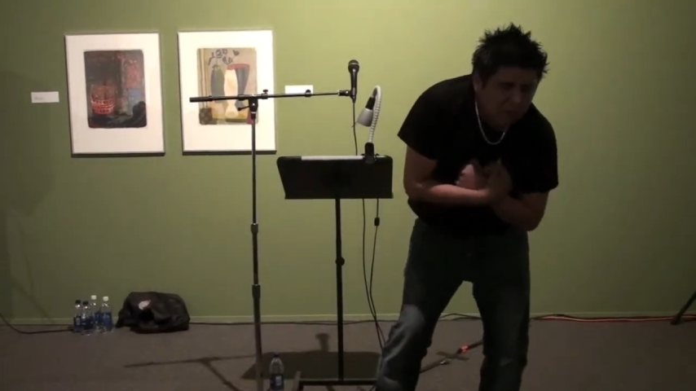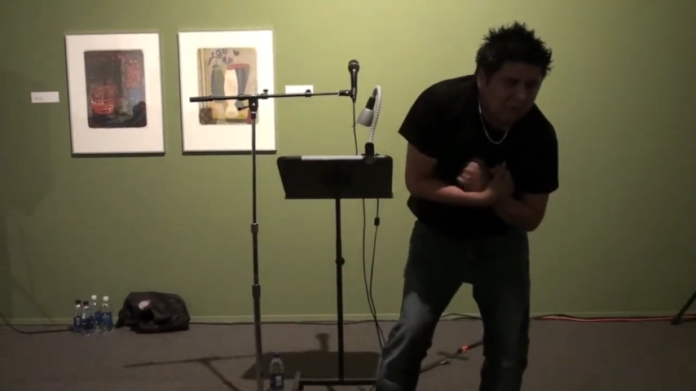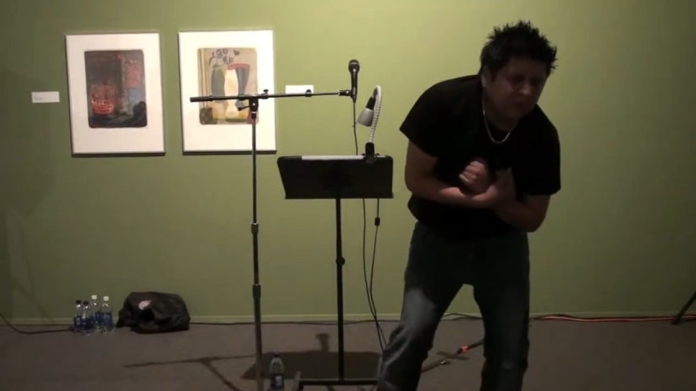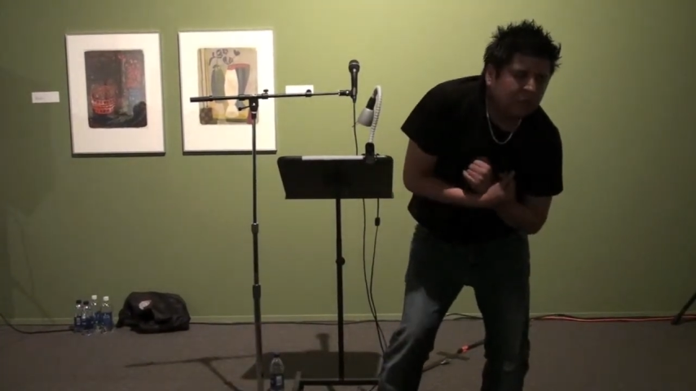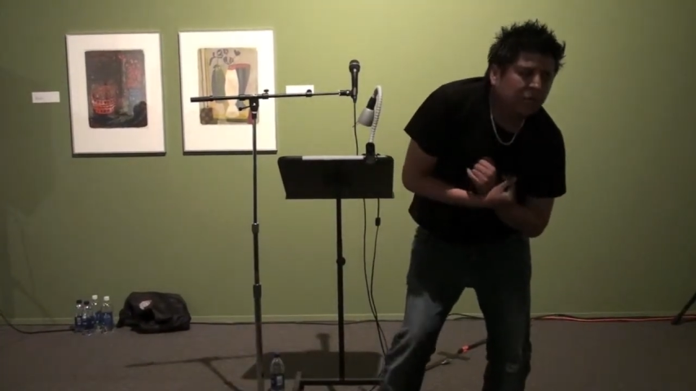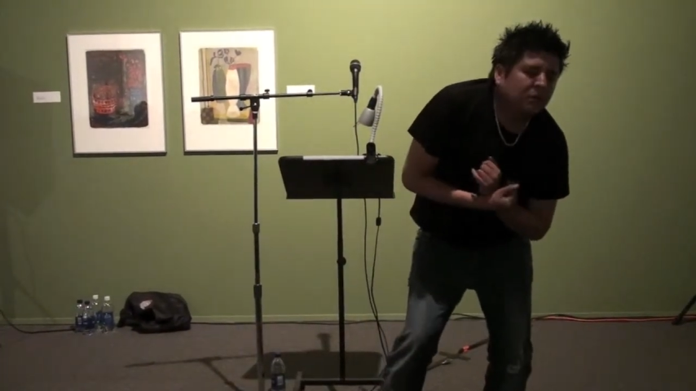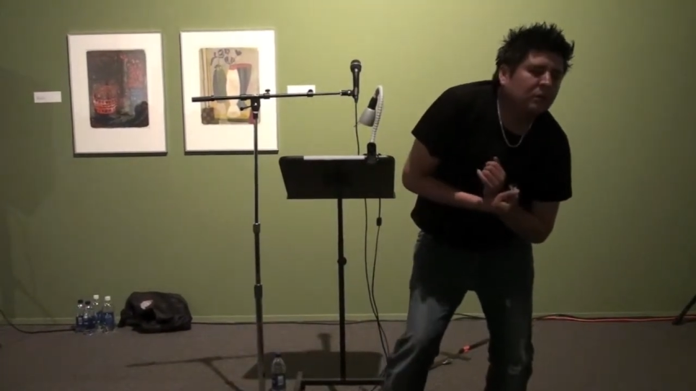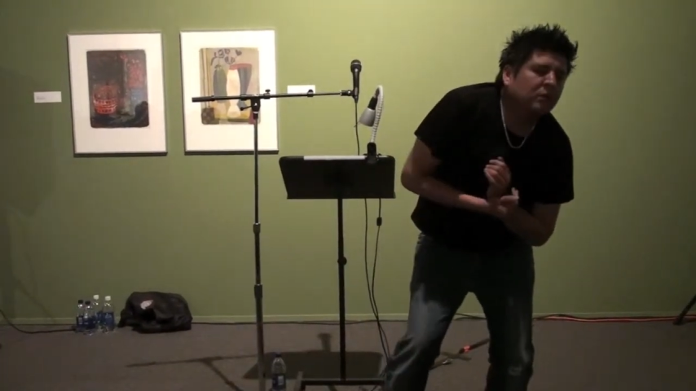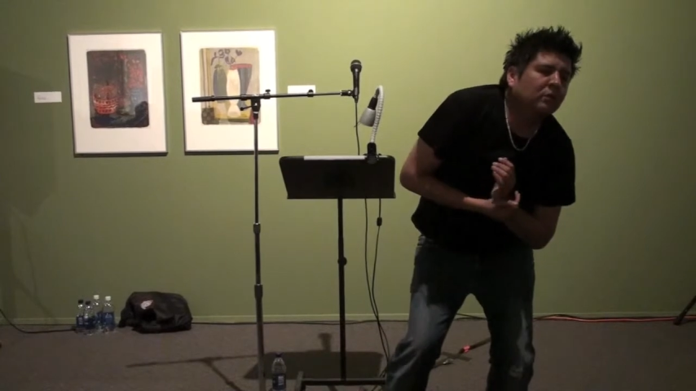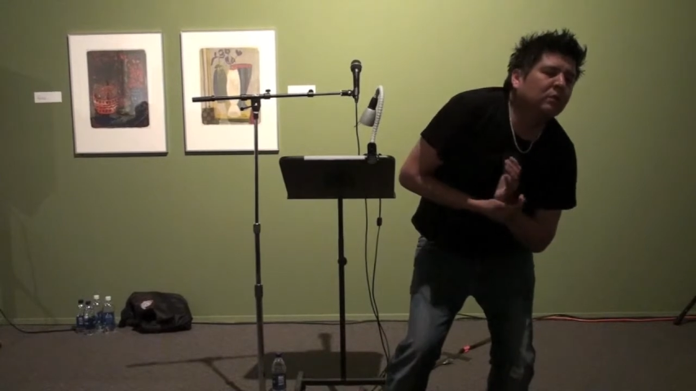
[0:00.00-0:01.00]

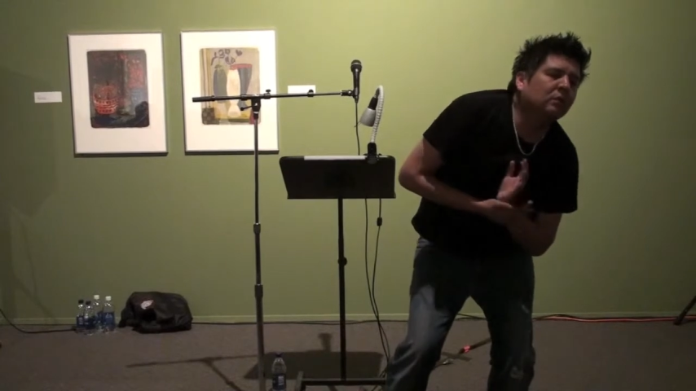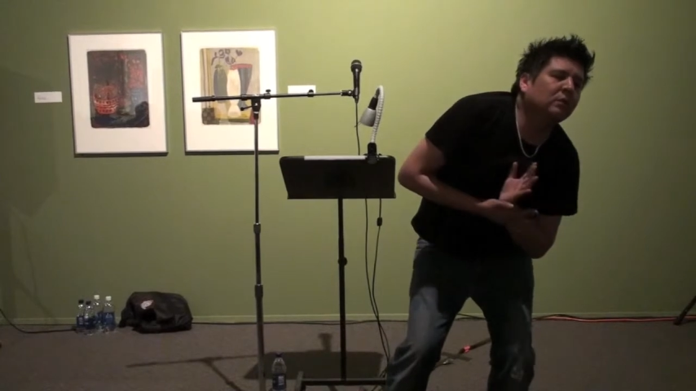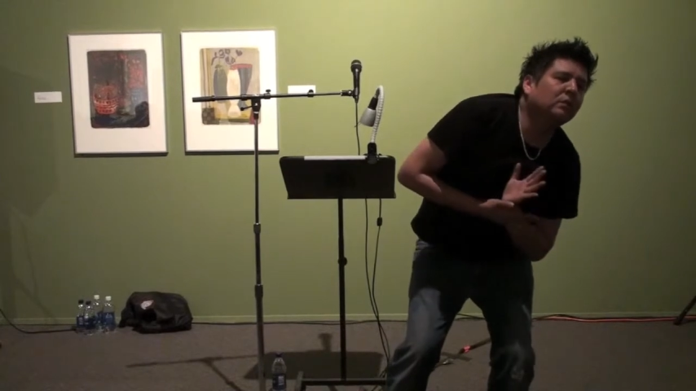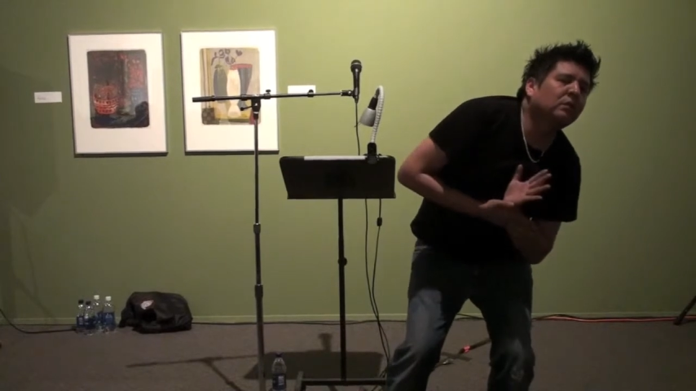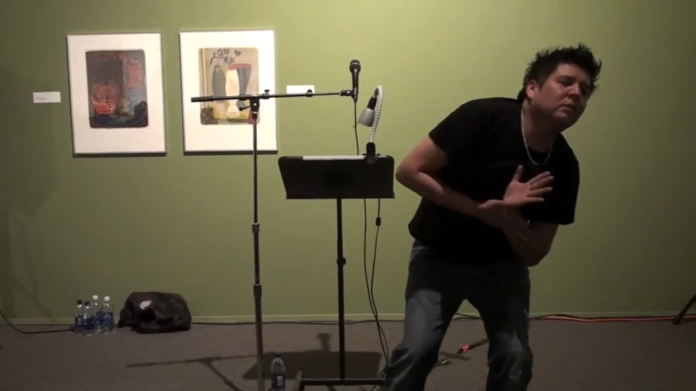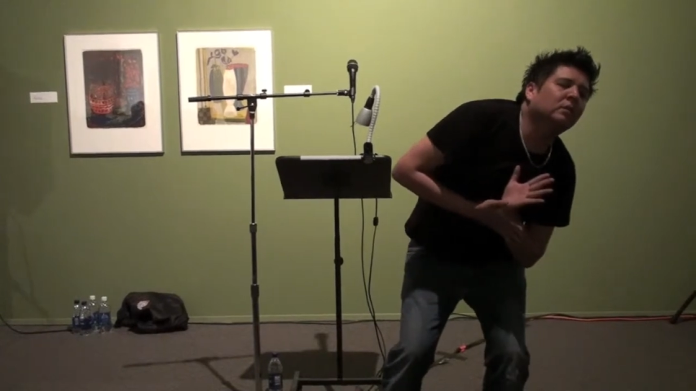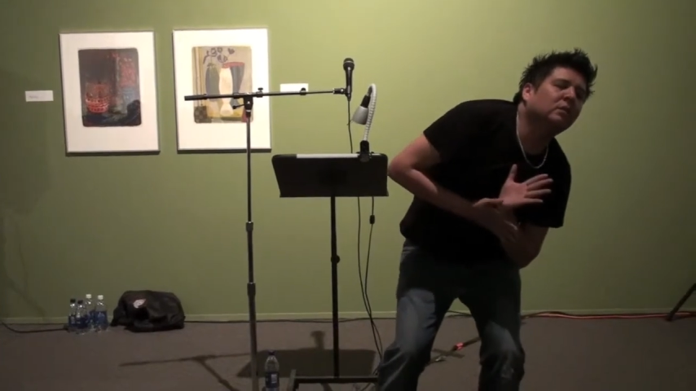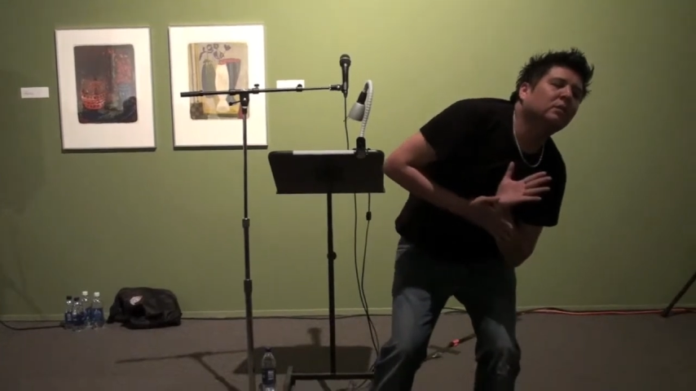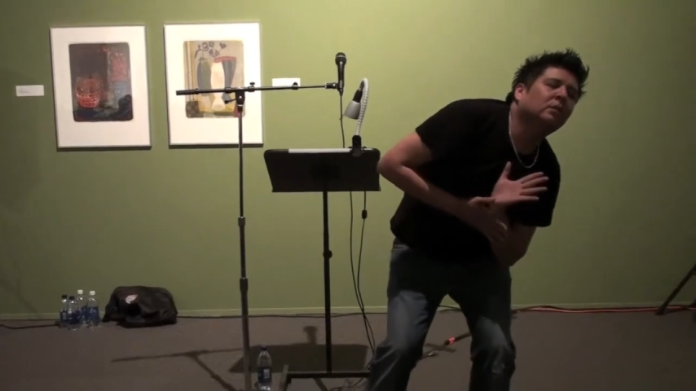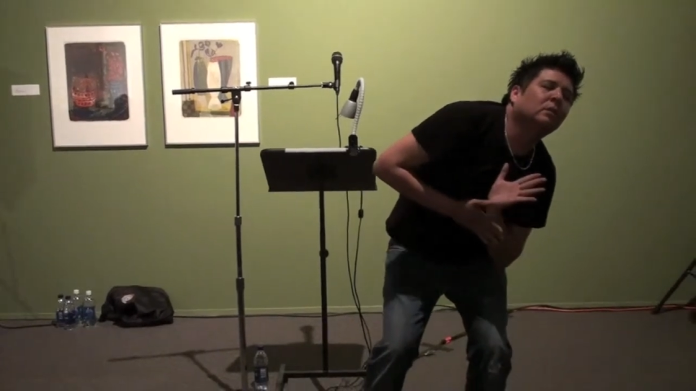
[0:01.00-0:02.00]

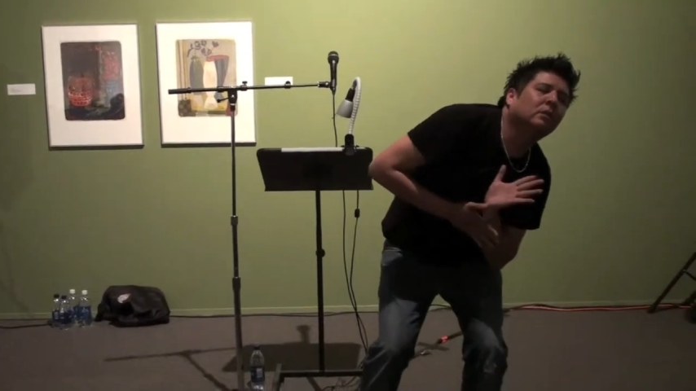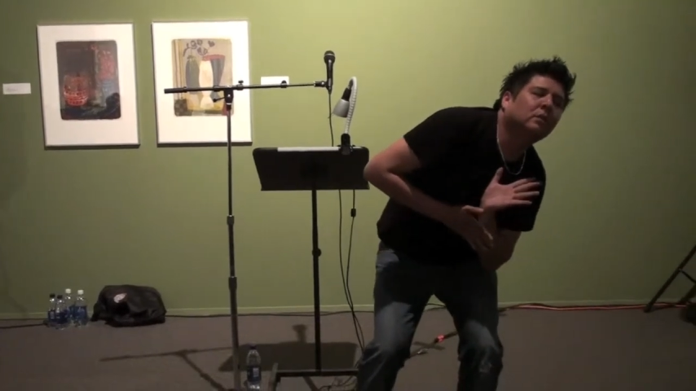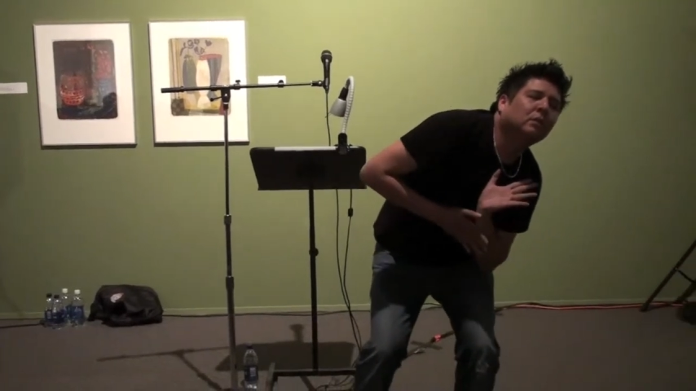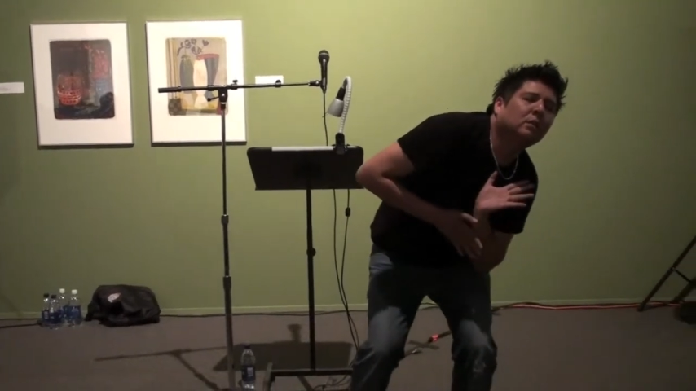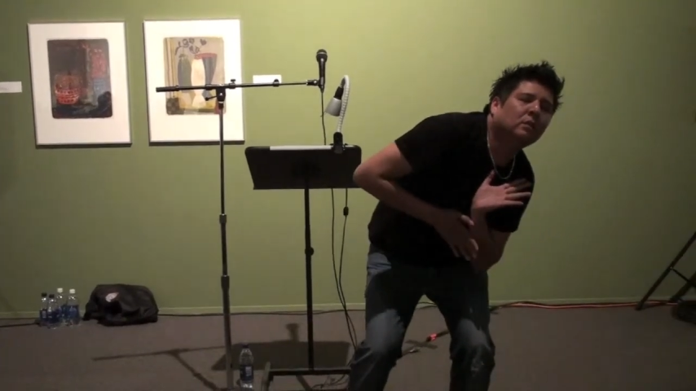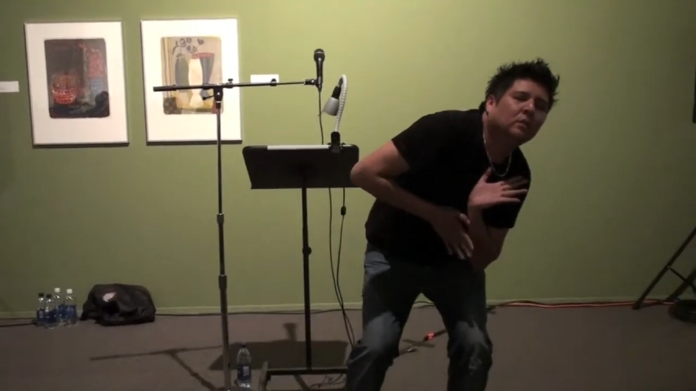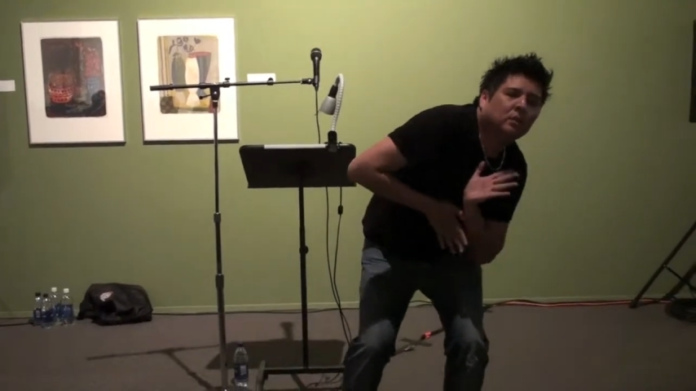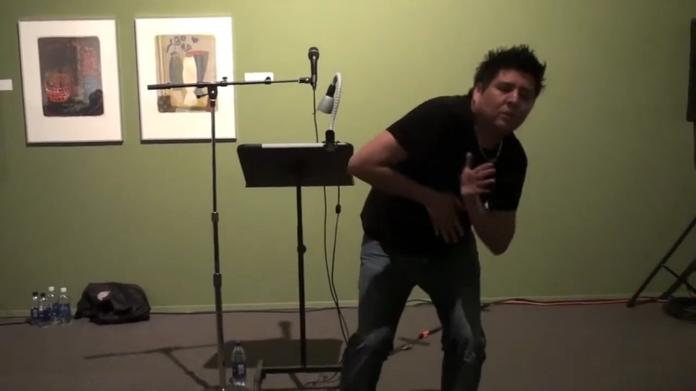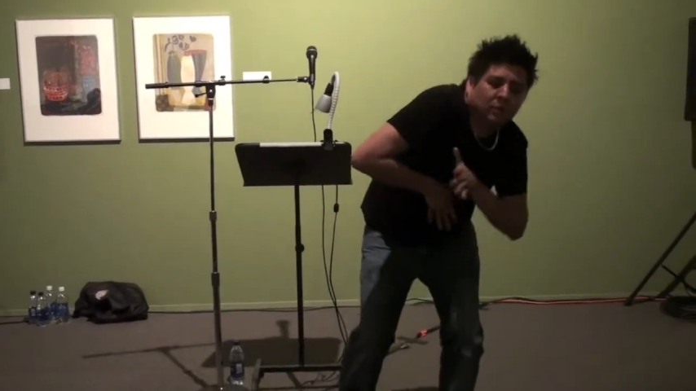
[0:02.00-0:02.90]
(silence)